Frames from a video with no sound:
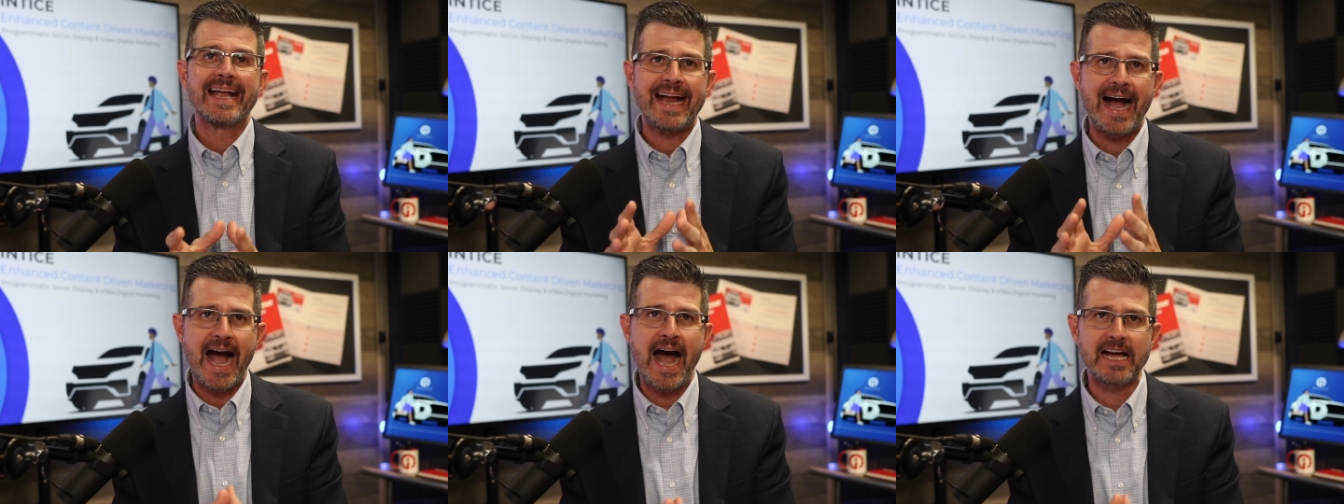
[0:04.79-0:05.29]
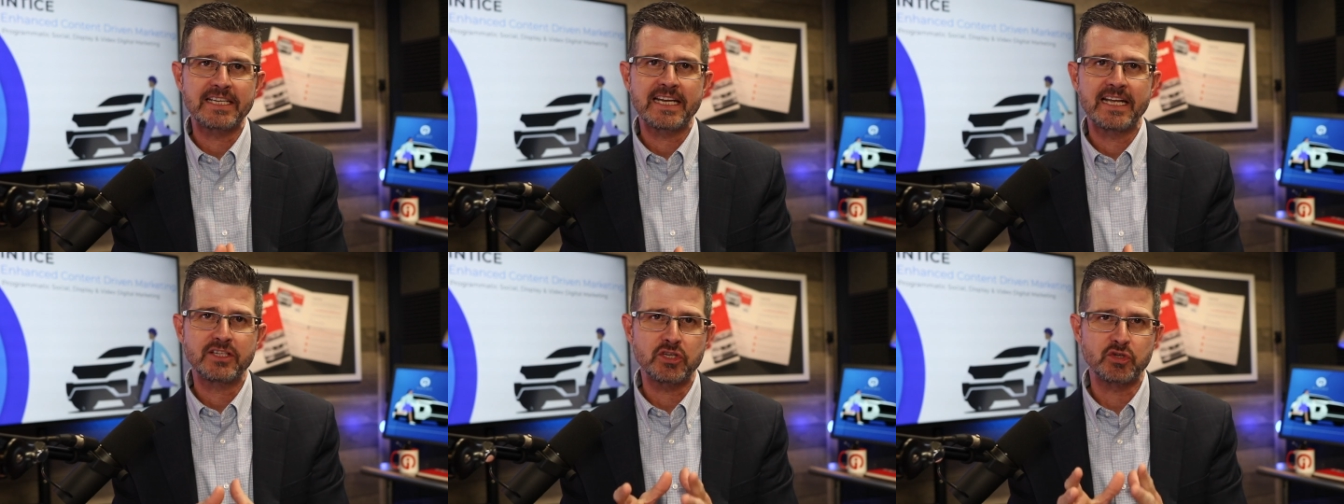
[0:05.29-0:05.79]

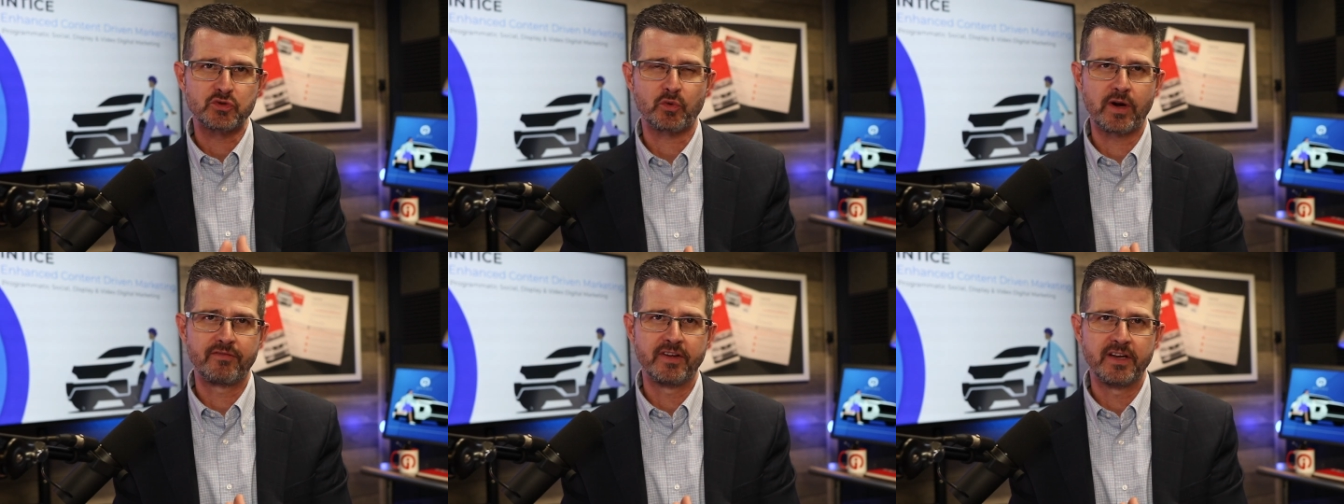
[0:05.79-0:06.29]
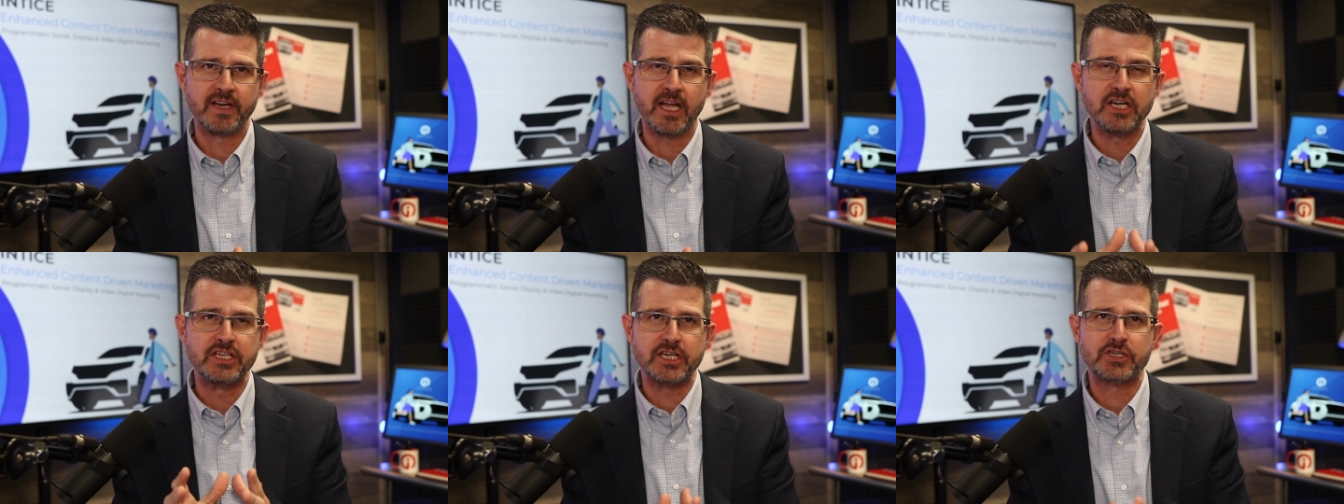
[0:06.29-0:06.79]

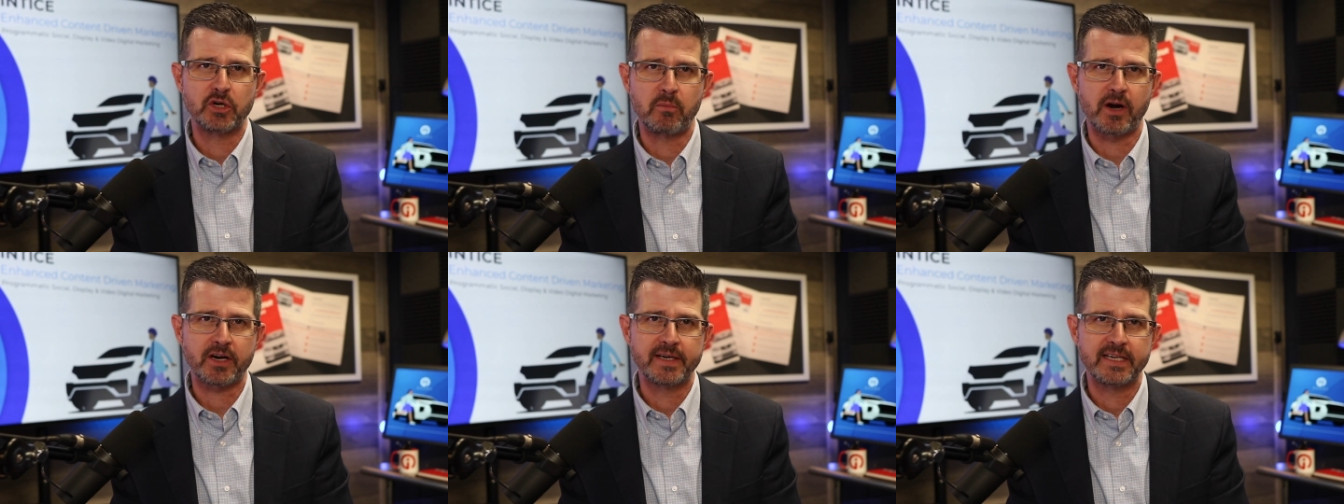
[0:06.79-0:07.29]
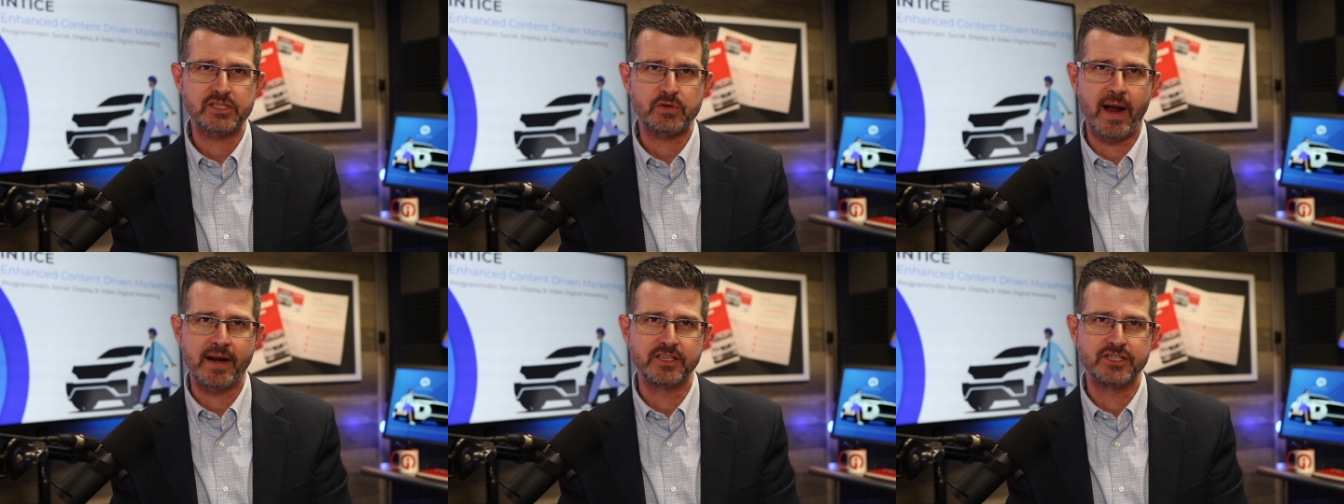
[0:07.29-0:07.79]
content-driven digital marketing
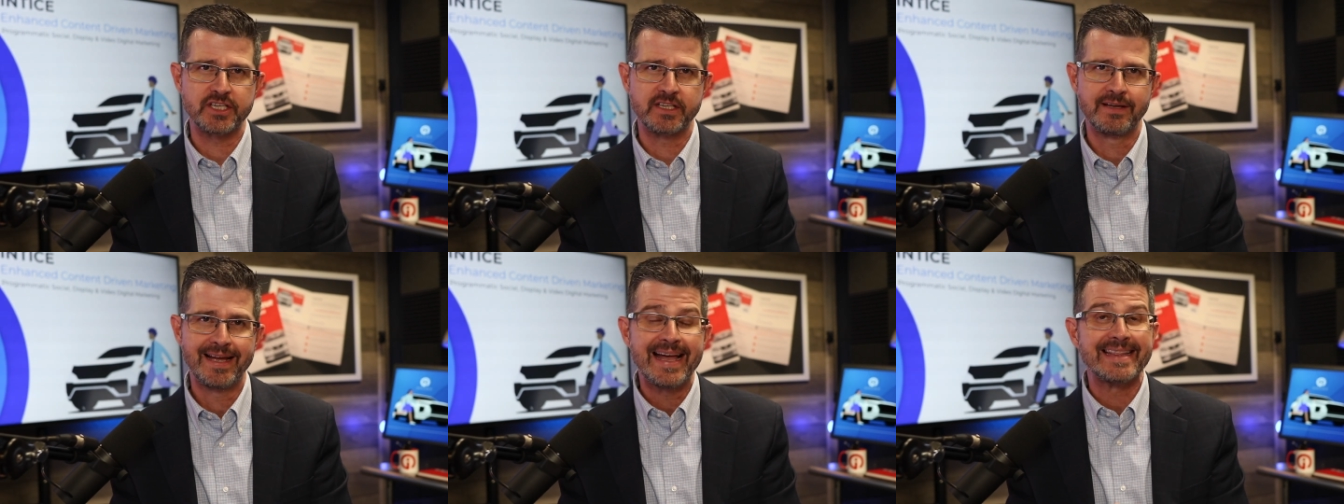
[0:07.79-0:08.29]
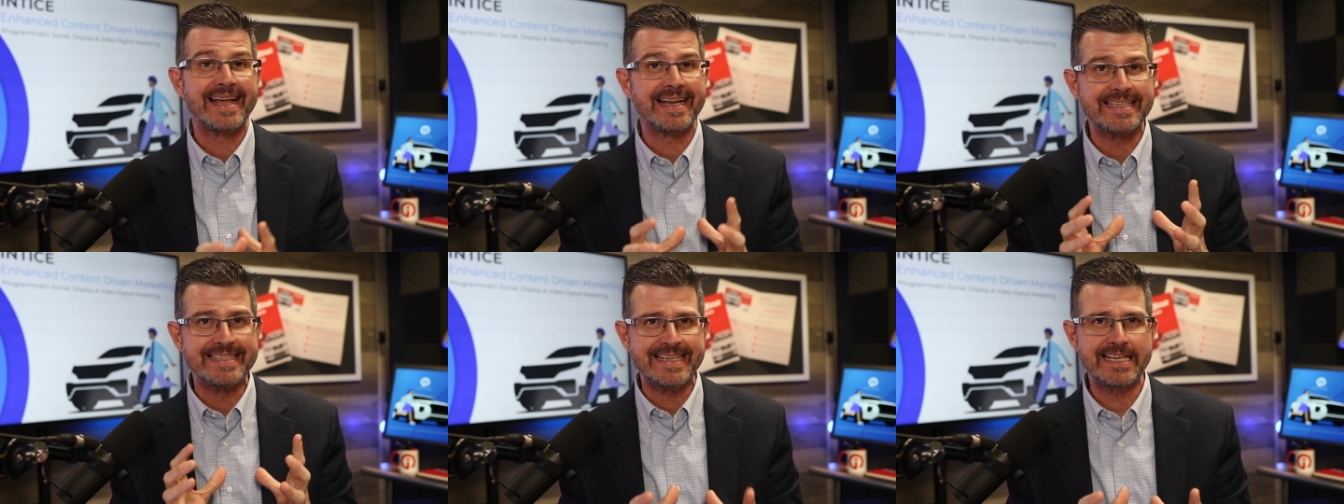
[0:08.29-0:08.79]
strategy
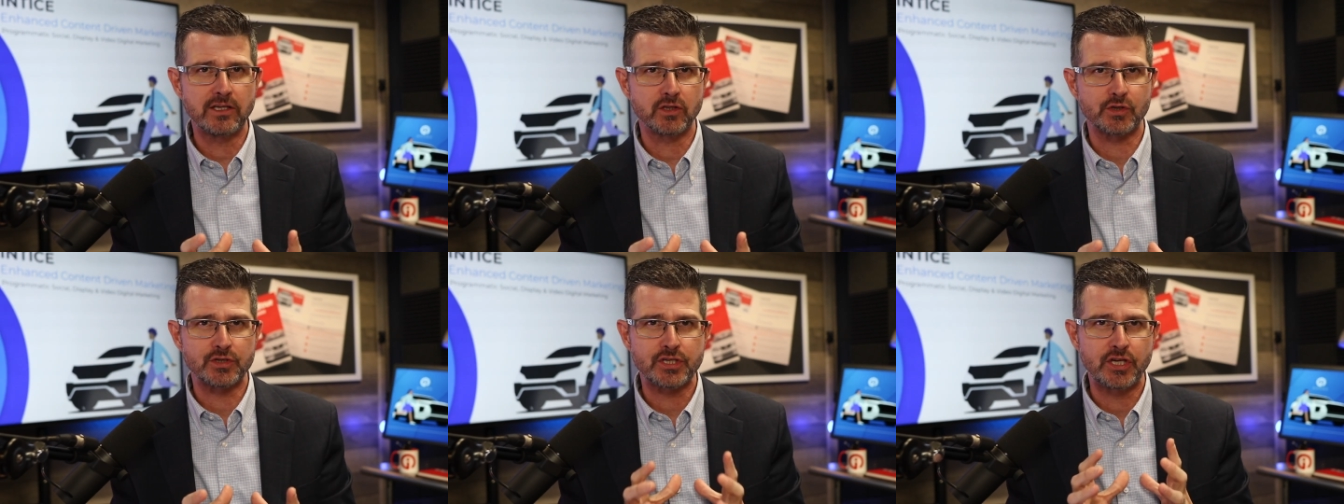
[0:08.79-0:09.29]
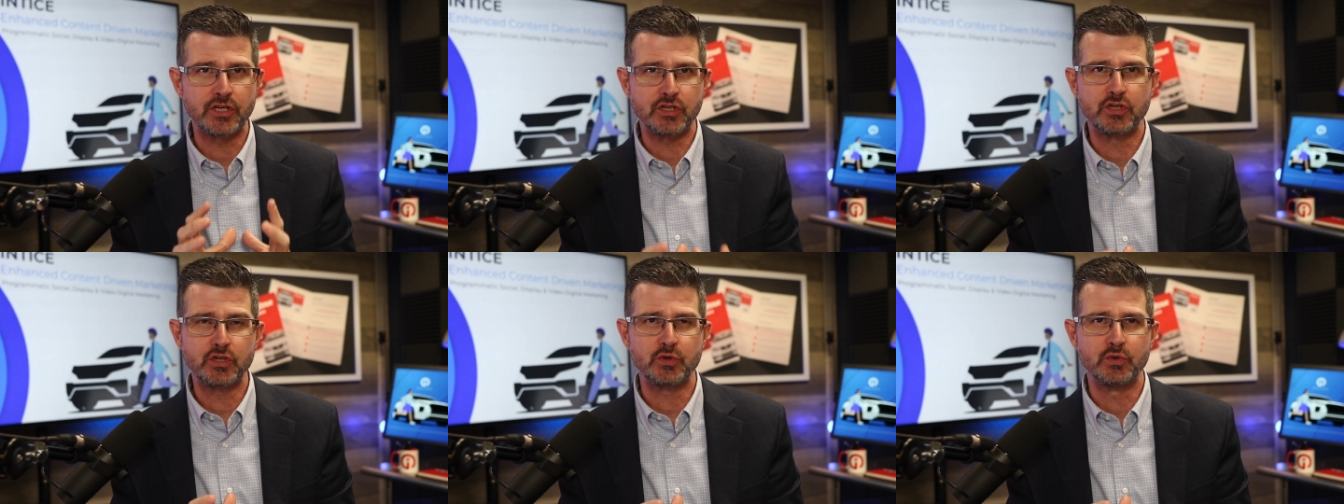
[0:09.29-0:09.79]
that dealers can
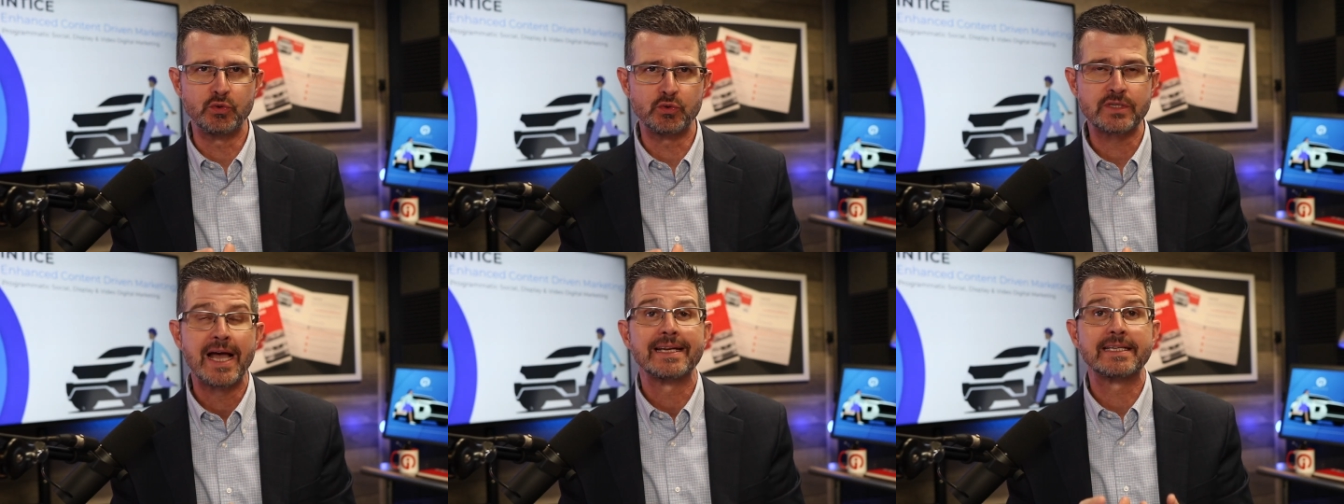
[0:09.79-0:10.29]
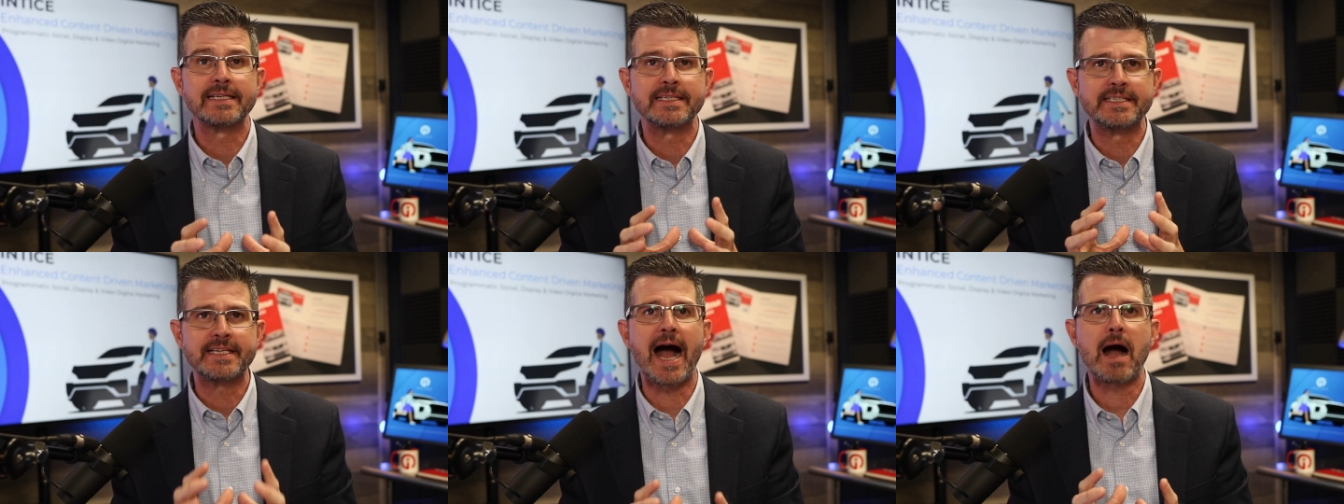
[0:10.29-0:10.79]
use to
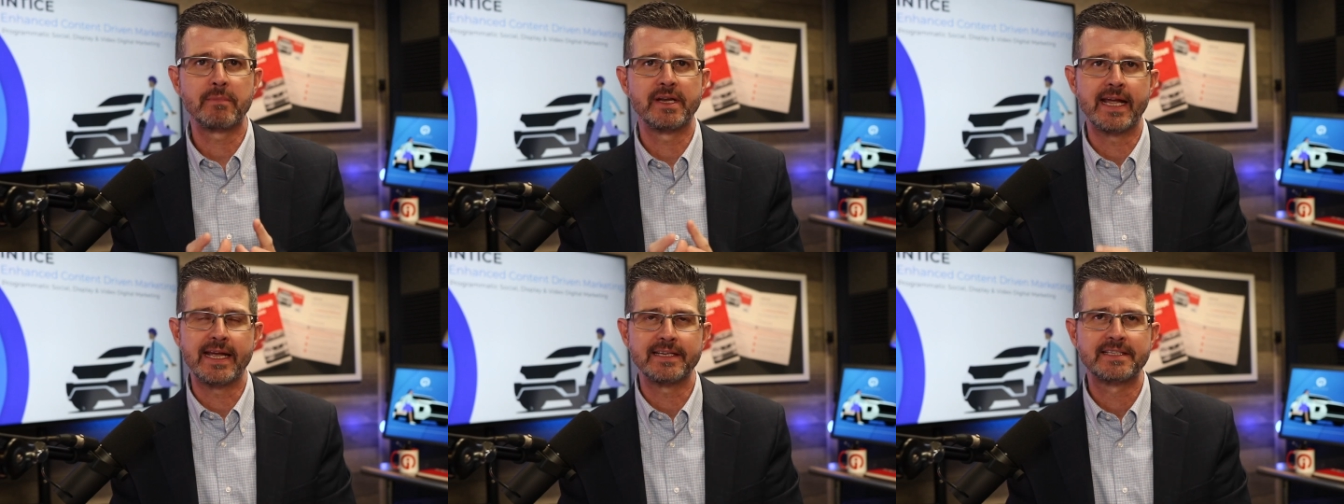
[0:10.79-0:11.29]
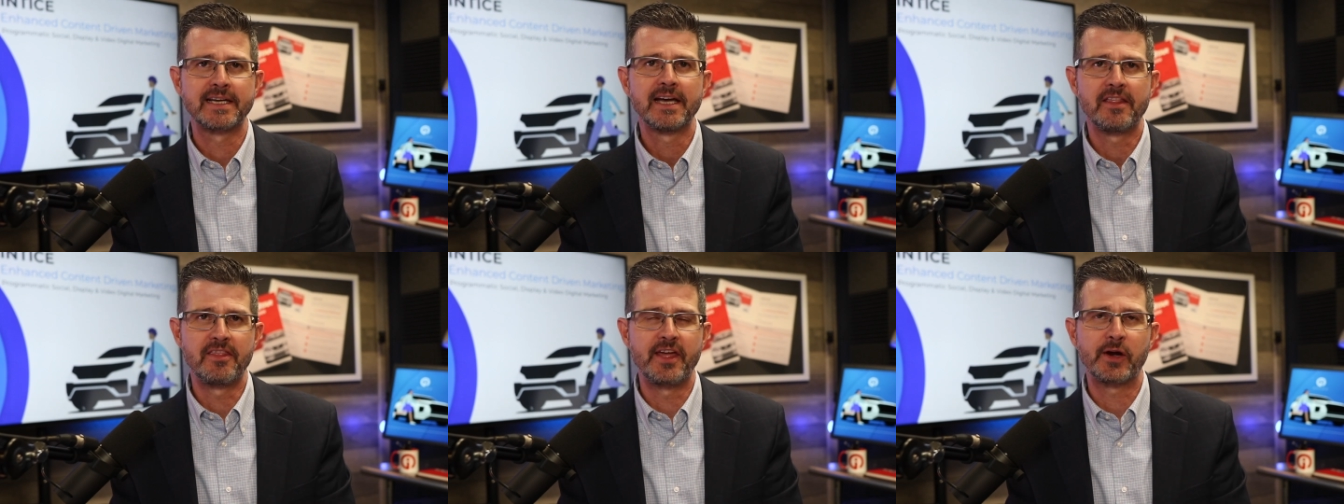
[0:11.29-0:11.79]
dominate
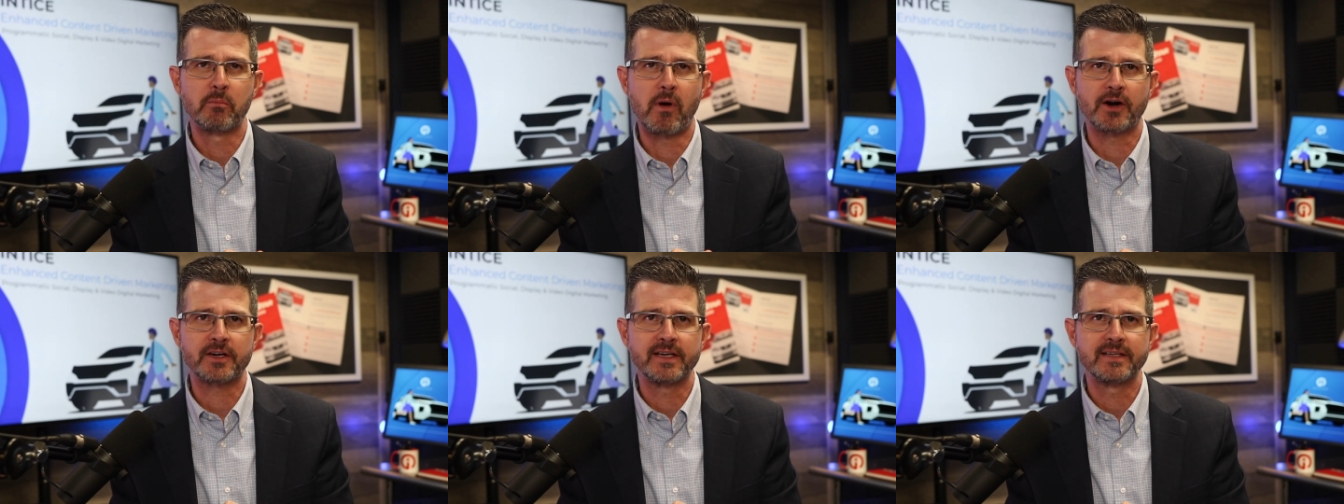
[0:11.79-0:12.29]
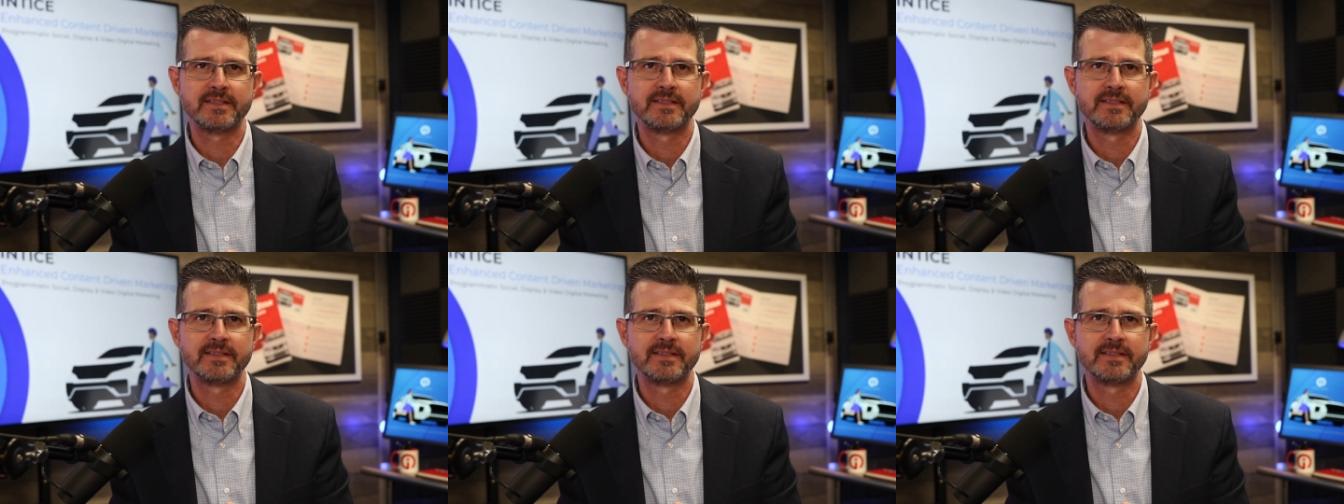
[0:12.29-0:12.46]
their market.